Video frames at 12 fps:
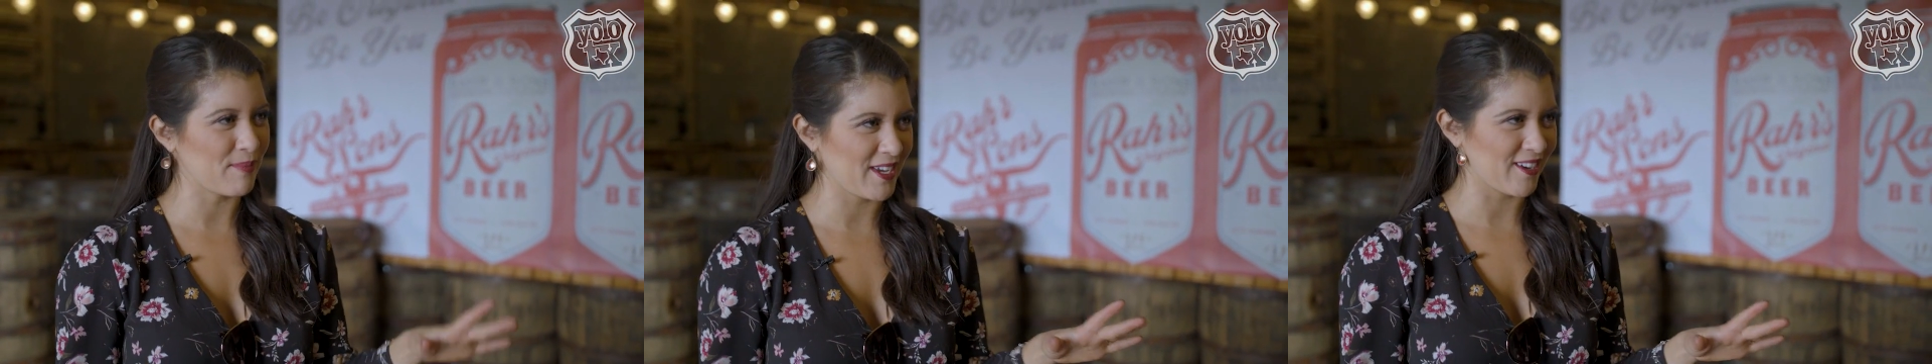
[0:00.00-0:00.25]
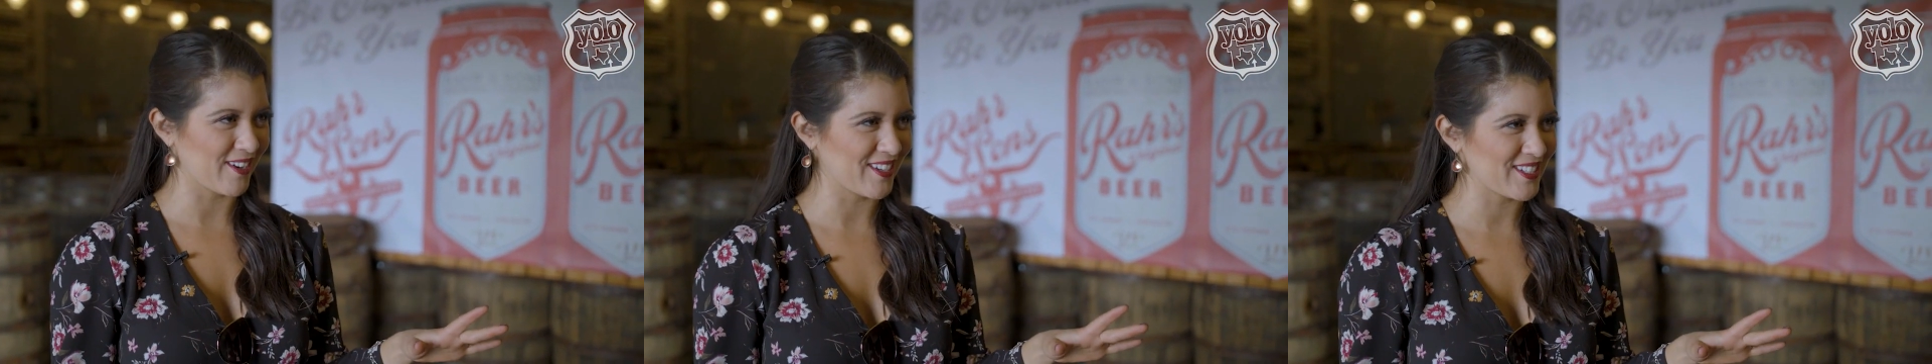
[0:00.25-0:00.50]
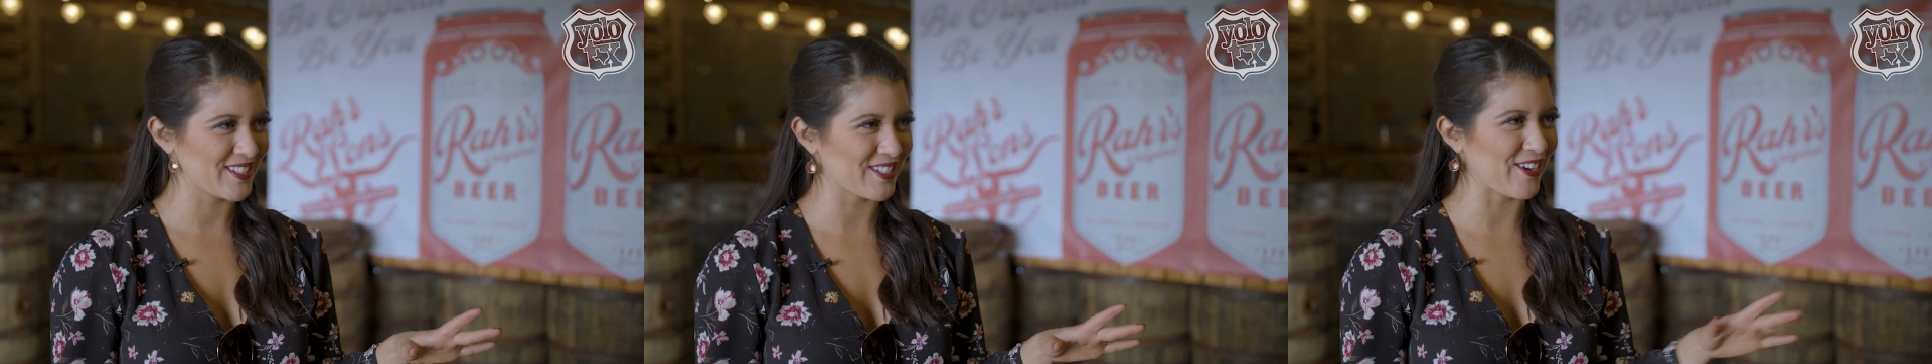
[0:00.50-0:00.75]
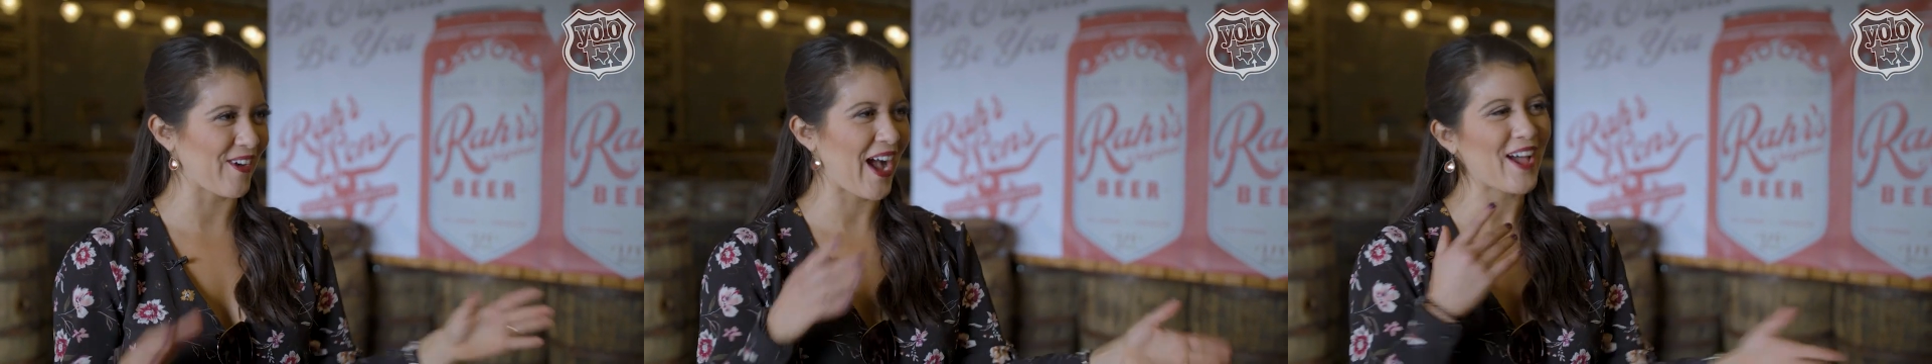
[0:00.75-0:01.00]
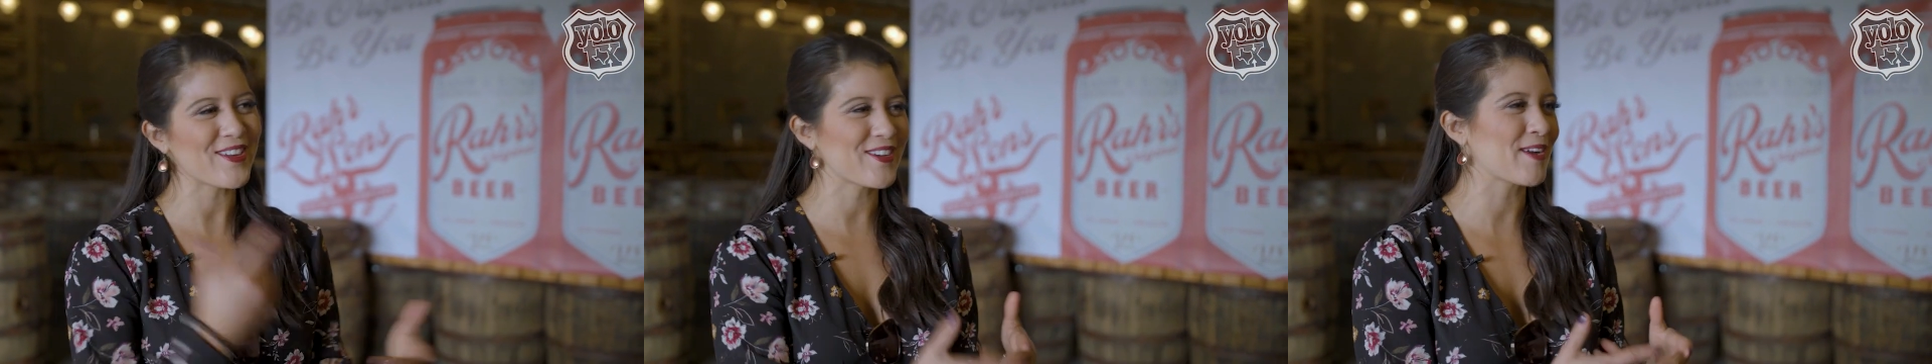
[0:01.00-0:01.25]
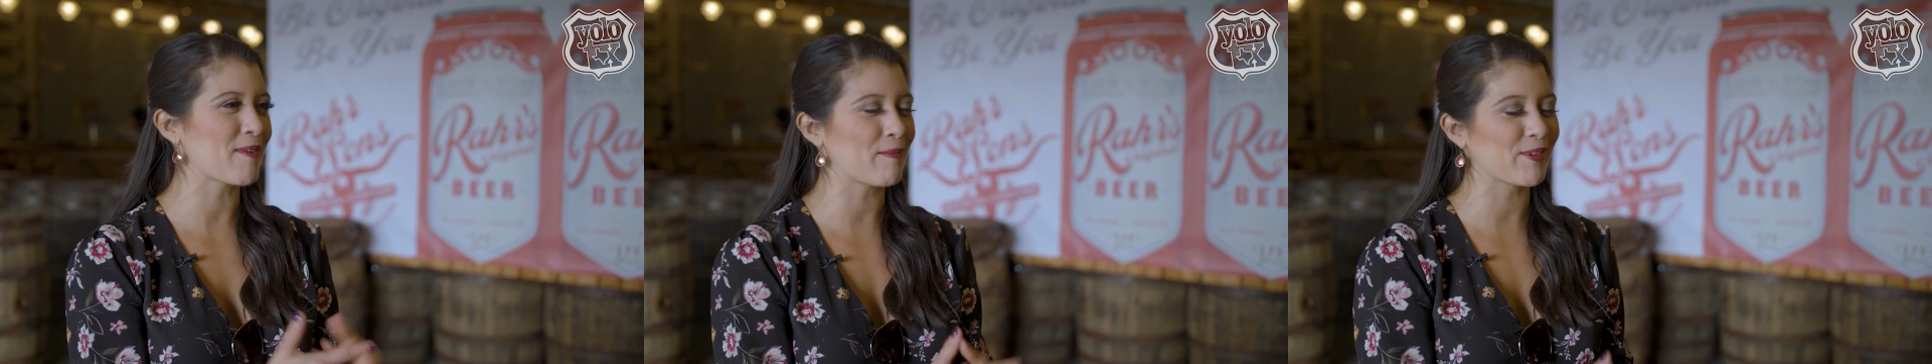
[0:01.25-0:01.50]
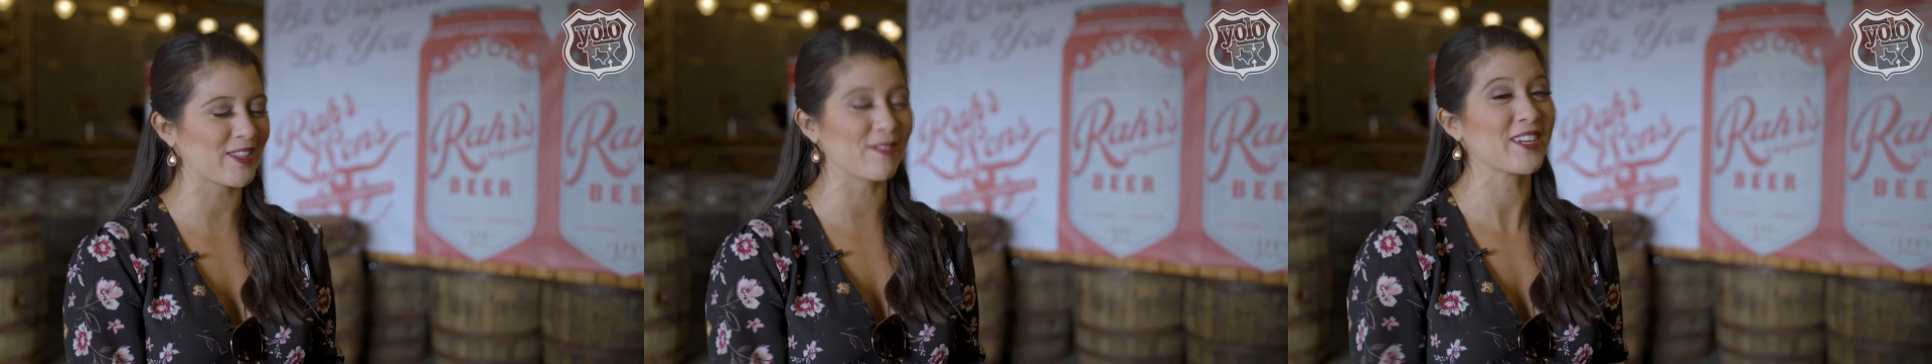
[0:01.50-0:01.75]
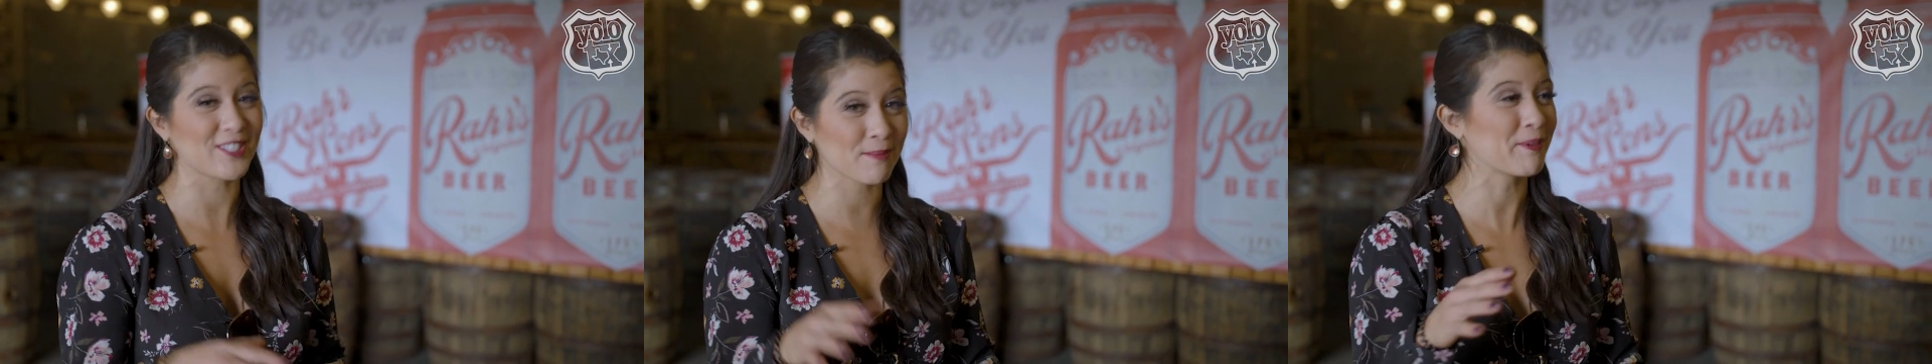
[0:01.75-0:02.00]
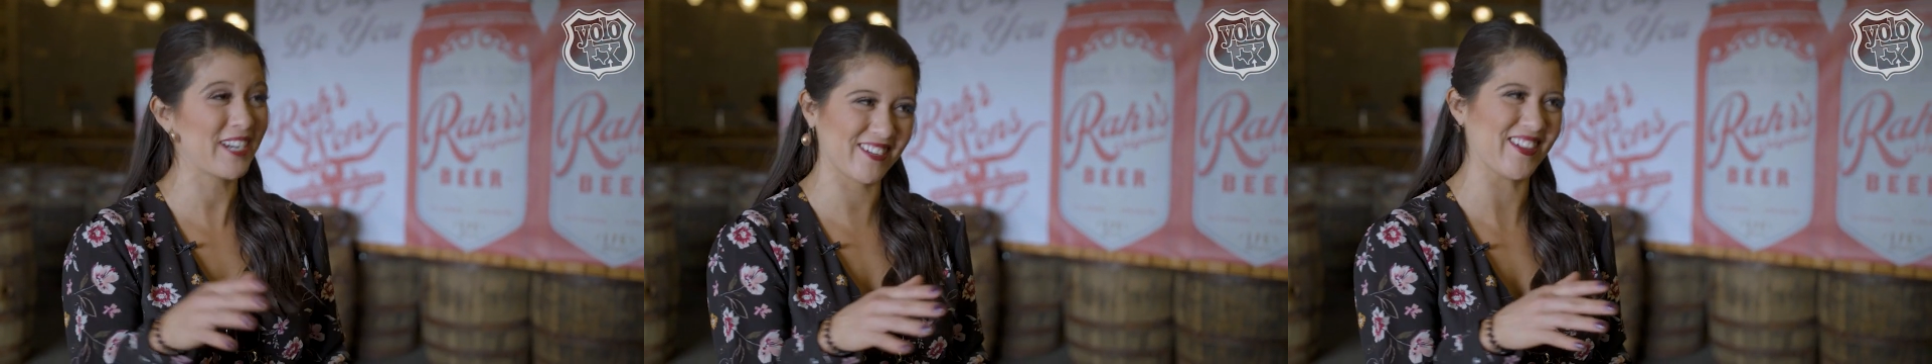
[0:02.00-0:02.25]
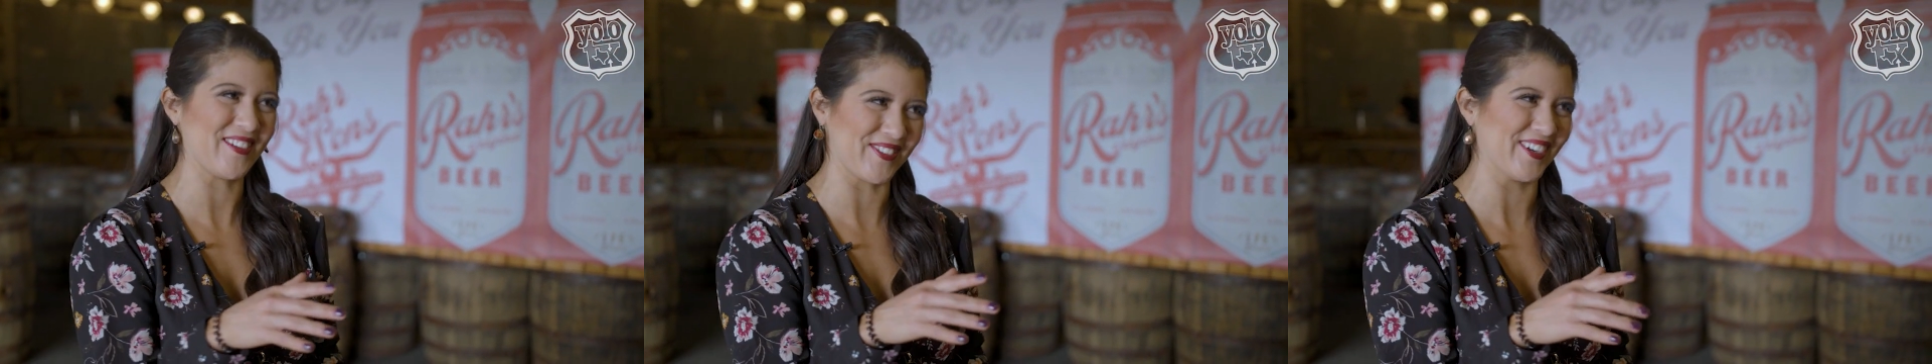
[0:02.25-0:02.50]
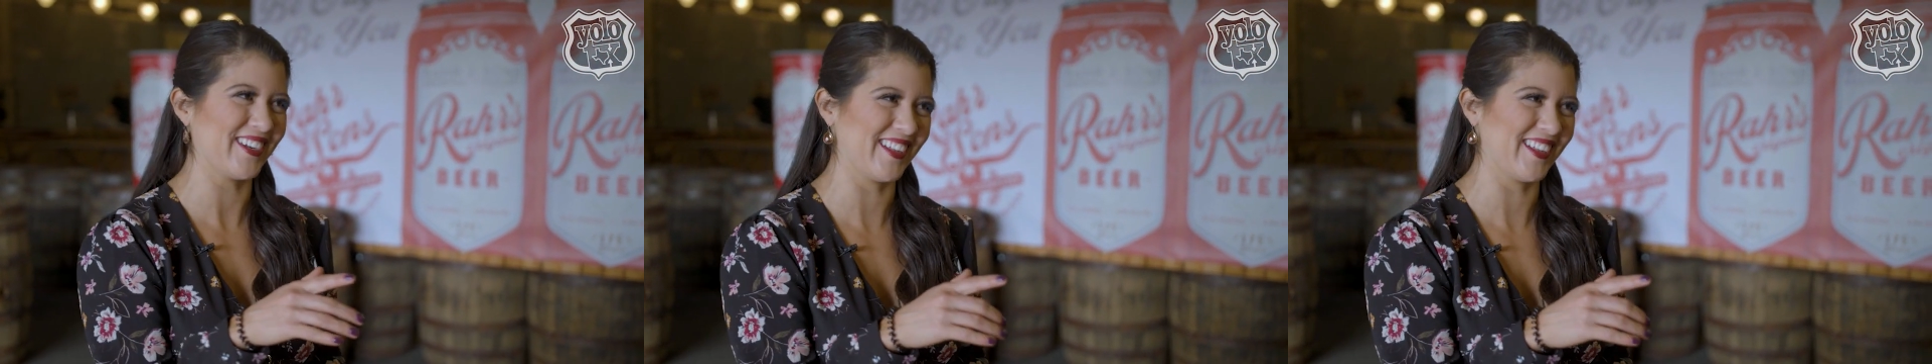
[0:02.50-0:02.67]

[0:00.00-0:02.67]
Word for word: beers. Right. So how do you come up with them? Because they're pretty clever.